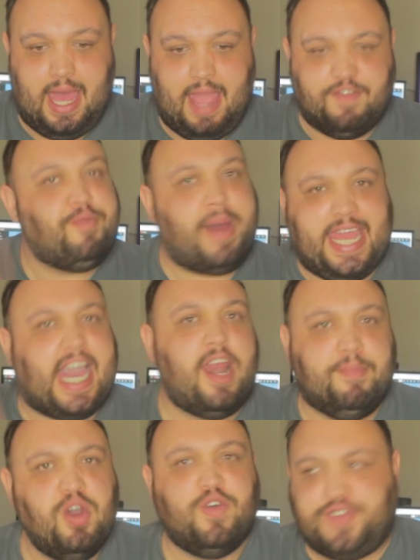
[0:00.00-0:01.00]
everybody
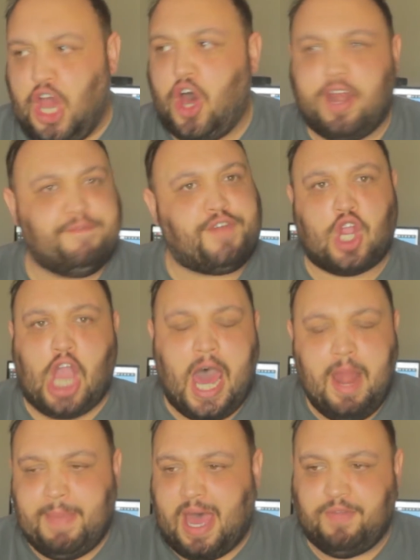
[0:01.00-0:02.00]
kind of moved on and
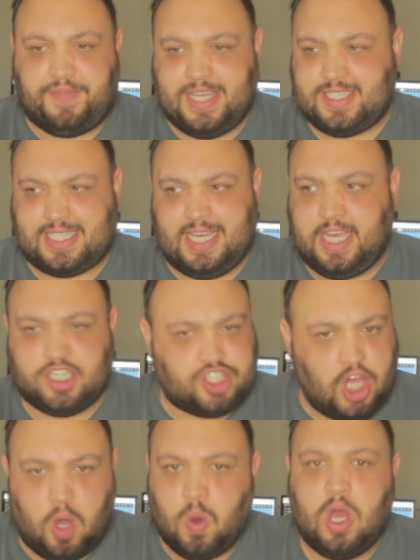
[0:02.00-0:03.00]
forgot about this thing
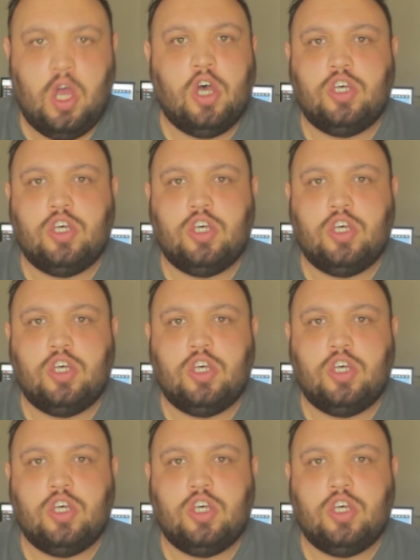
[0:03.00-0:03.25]
so